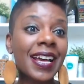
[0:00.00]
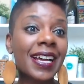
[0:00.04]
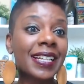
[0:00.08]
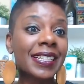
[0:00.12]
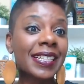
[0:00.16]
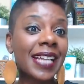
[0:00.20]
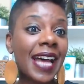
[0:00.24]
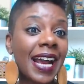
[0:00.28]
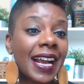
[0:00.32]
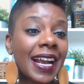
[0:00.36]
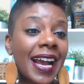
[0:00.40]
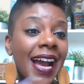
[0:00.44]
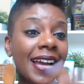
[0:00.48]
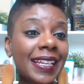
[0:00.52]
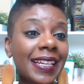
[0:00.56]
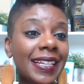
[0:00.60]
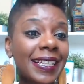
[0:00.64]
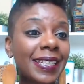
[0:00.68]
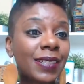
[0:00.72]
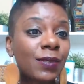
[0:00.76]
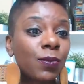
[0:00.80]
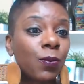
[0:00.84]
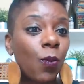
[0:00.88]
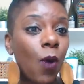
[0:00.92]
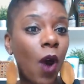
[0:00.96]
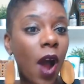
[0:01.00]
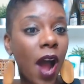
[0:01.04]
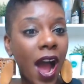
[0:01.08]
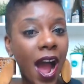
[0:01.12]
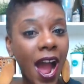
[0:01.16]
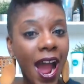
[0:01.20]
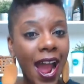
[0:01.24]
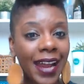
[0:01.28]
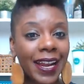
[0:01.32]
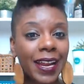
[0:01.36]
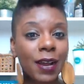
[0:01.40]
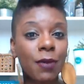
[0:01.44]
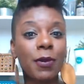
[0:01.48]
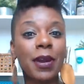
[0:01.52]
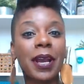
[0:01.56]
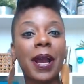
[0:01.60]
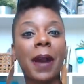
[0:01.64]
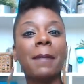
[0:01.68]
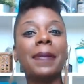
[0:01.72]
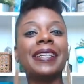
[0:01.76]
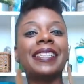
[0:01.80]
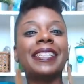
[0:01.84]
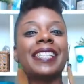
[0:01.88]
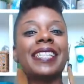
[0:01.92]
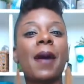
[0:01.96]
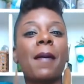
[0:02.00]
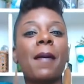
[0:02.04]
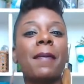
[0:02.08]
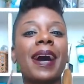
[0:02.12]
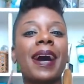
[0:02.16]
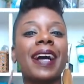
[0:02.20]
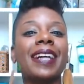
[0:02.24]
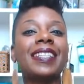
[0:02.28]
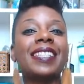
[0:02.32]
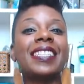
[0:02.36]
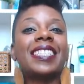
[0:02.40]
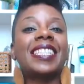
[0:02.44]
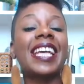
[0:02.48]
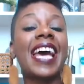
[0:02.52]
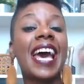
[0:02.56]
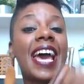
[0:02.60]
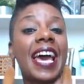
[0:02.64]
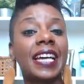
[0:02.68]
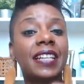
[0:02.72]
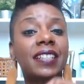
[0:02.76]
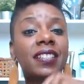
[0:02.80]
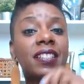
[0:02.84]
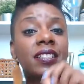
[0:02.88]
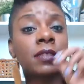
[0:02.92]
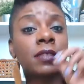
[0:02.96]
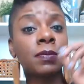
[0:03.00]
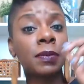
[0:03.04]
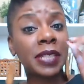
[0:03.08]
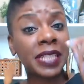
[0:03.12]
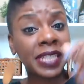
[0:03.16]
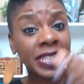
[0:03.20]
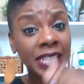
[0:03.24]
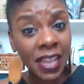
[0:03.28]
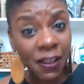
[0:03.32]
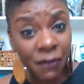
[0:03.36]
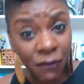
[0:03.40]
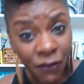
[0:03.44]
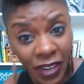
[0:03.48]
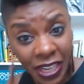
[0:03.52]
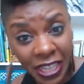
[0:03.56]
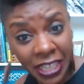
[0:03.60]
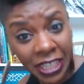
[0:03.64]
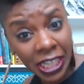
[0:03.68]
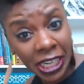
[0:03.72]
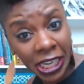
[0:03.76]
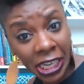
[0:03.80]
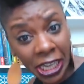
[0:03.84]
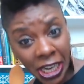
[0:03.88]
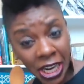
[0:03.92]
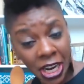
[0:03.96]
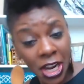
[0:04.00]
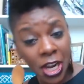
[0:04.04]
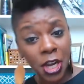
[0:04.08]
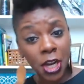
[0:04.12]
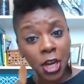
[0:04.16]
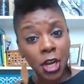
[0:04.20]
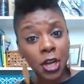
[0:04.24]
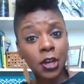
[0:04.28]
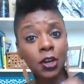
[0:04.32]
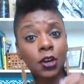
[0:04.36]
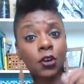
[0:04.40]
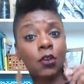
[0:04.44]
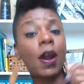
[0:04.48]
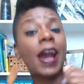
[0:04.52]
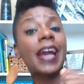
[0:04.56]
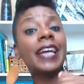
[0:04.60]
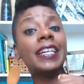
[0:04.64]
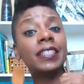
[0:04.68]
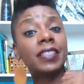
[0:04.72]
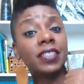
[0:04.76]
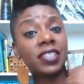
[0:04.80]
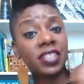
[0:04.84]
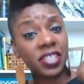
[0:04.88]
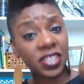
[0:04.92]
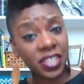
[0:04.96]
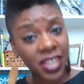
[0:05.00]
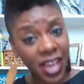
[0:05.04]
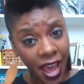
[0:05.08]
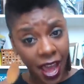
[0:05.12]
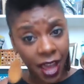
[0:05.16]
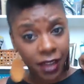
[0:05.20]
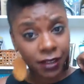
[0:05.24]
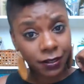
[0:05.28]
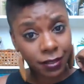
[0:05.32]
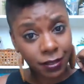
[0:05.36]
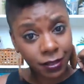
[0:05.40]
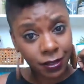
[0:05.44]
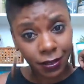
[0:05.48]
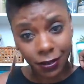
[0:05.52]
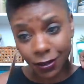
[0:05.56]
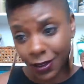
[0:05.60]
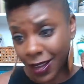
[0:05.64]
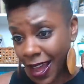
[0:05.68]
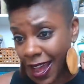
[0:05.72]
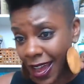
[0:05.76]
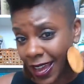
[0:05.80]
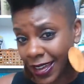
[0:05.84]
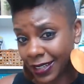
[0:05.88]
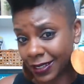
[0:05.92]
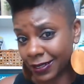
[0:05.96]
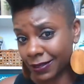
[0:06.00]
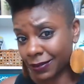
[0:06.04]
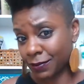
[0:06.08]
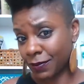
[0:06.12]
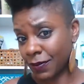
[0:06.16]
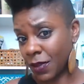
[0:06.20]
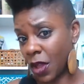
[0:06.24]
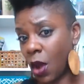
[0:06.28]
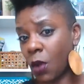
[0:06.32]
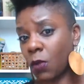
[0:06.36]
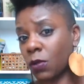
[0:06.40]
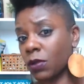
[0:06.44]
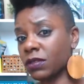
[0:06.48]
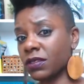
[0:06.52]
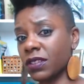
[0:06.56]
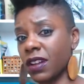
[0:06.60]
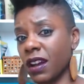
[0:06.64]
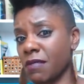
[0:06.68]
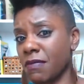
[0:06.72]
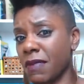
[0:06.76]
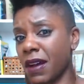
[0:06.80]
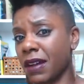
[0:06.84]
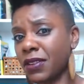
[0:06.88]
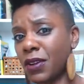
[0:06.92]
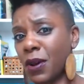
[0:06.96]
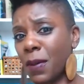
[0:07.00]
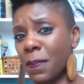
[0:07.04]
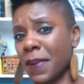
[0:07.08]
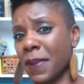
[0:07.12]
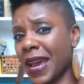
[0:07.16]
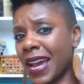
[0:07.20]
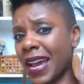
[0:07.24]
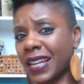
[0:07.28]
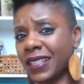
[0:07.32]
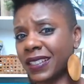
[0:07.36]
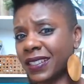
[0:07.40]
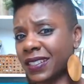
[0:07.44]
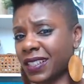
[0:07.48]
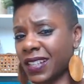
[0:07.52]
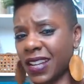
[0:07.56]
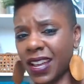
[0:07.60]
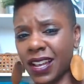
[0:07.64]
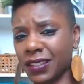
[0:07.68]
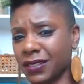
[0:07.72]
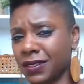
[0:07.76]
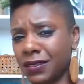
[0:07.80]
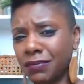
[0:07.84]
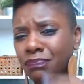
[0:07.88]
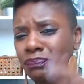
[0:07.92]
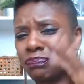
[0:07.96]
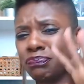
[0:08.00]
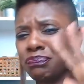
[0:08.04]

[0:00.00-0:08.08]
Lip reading: So I got this wine and we're gonna be talking about sex, specifically great sex. Okay. I don't wanna talk about no bad sex.